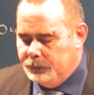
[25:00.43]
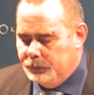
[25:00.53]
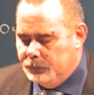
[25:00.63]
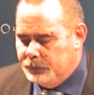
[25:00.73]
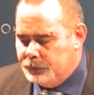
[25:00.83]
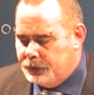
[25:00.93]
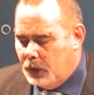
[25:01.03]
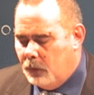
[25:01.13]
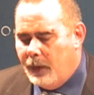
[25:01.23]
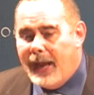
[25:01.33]
to
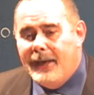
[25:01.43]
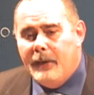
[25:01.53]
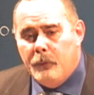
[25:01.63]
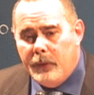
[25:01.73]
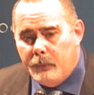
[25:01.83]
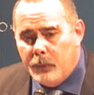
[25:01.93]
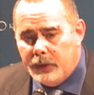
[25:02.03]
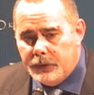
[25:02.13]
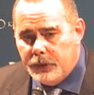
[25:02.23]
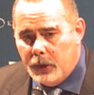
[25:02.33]
show. And we
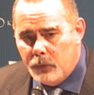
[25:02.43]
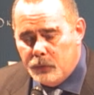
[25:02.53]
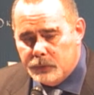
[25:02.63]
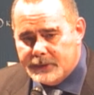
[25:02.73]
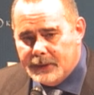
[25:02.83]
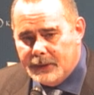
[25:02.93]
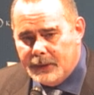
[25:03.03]
will use